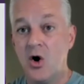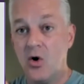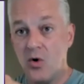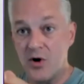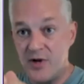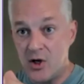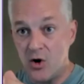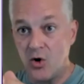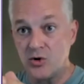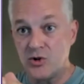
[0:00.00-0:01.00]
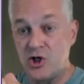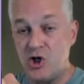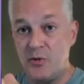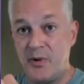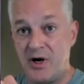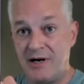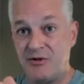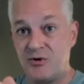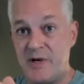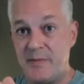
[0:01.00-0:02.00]
or the old coupon at
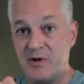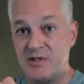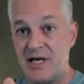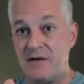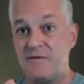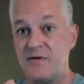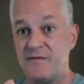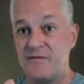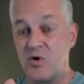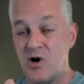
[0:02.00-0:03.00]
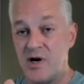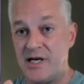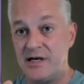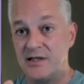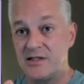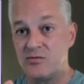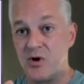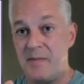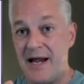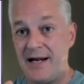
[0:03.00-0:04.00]
3% for 4 years
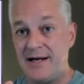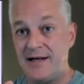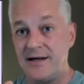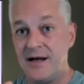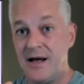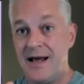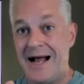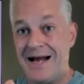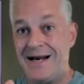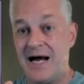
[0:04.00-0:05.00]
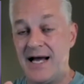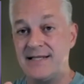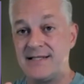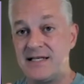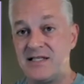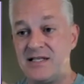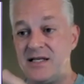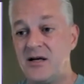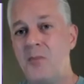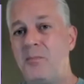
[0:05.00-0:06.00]
remaining at
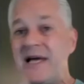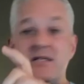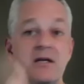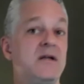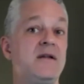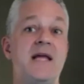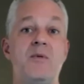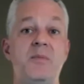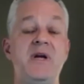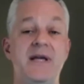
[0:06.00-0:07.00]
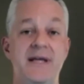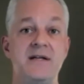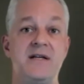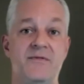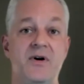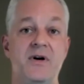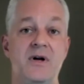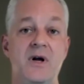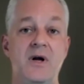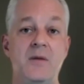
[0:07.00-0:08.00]
$960, basically they would be indifferent
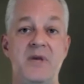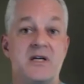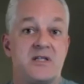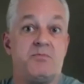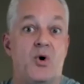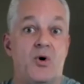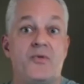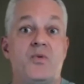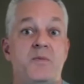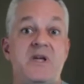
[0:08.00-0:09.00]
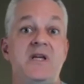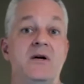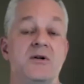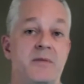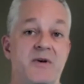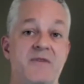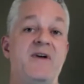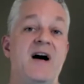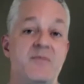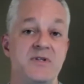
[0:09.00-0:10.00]
because both would be yielding about
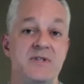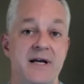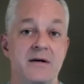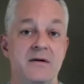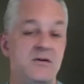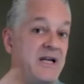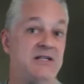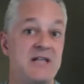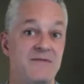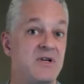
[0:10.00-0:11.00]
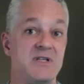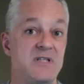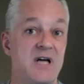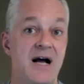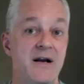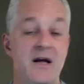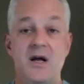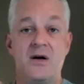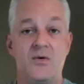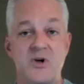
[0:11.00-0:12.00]
5%. So they just have to decide,
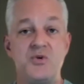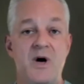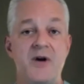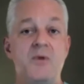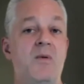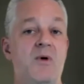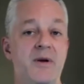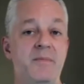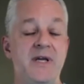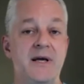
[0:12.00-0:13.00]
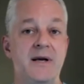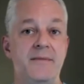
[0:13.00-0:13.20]
which one do I want to be in,